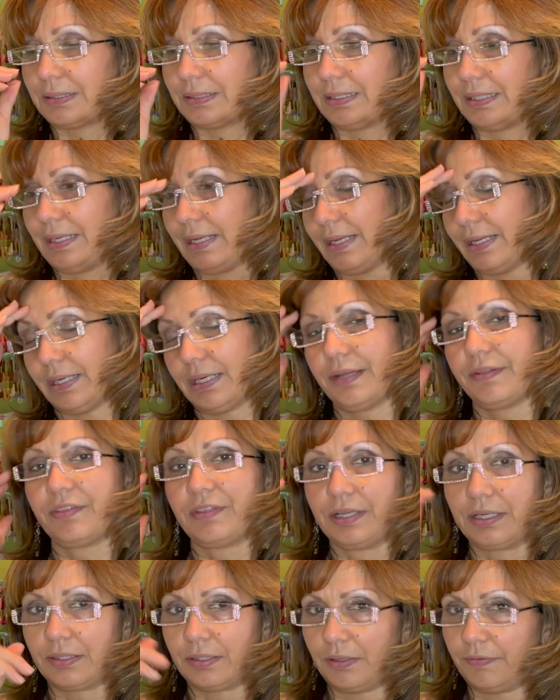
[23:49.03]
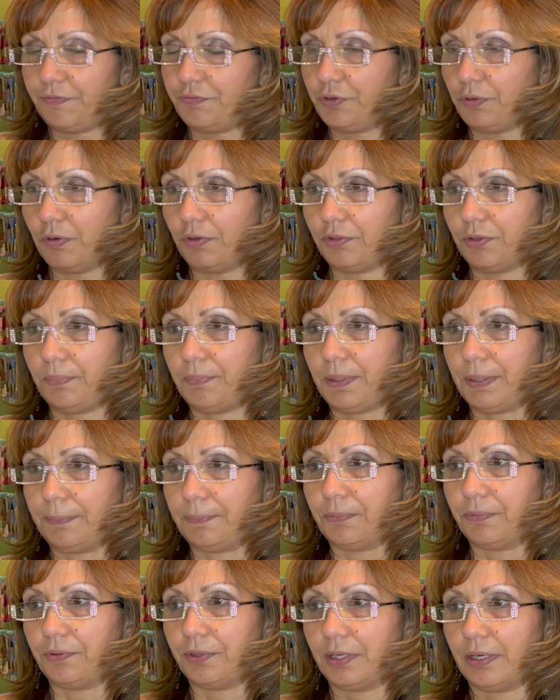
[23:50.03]
and I think a few other
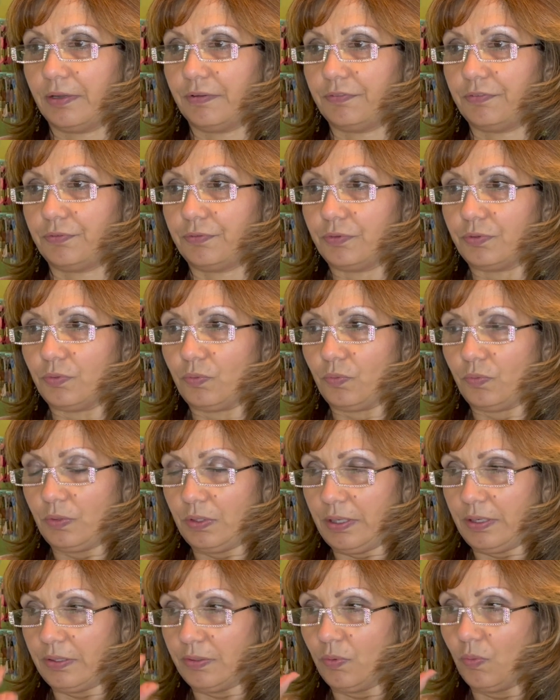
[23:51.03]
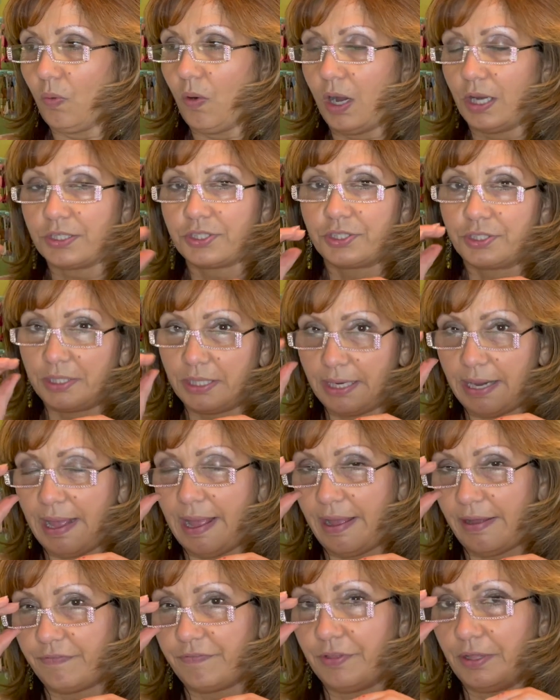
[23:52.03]
people that I've watched that
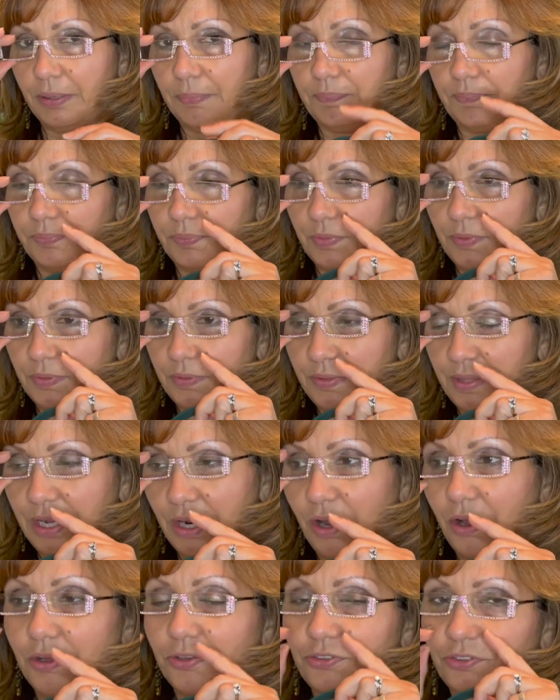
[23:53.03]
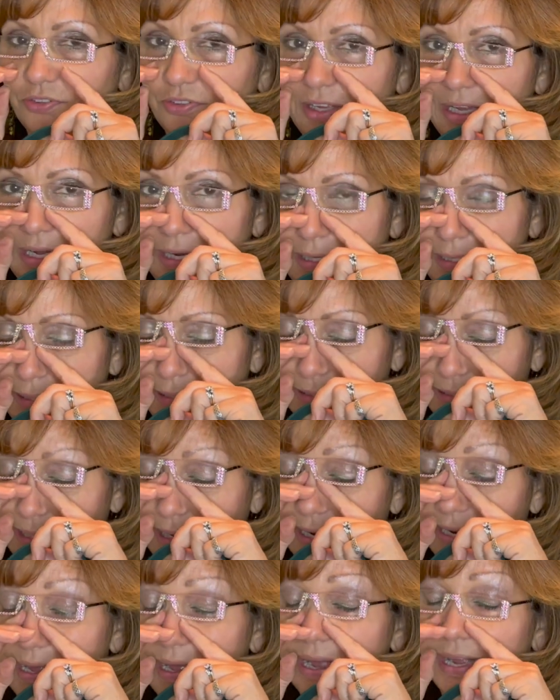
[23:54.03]
have them, they all say, and
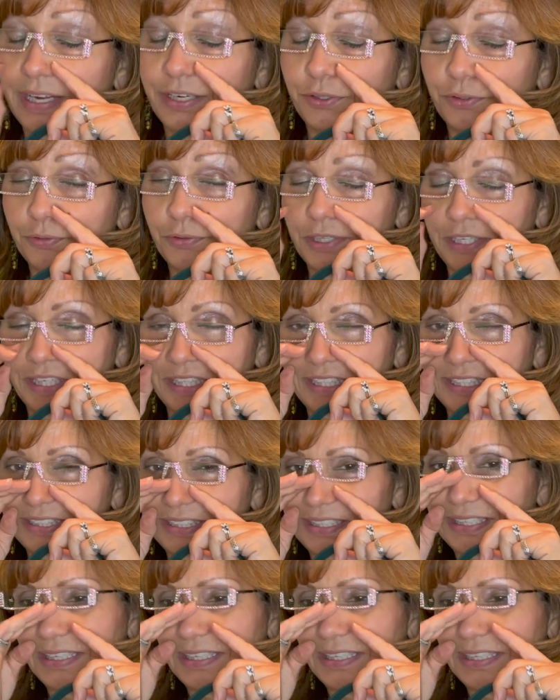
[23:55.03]
I agree,